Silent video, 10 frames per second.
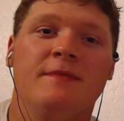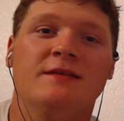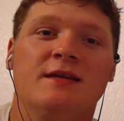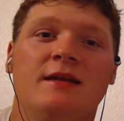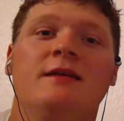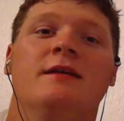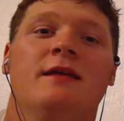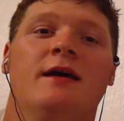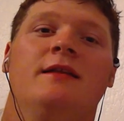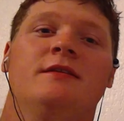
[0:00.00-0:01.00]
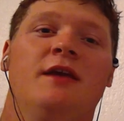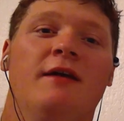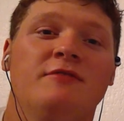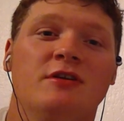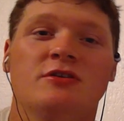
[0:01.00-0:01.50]
This idea that you
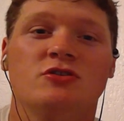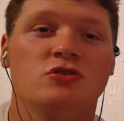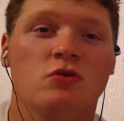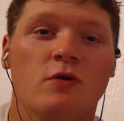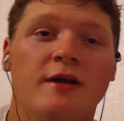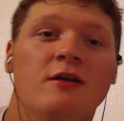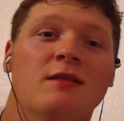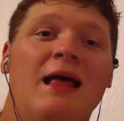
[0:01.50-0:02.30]
have to destroy your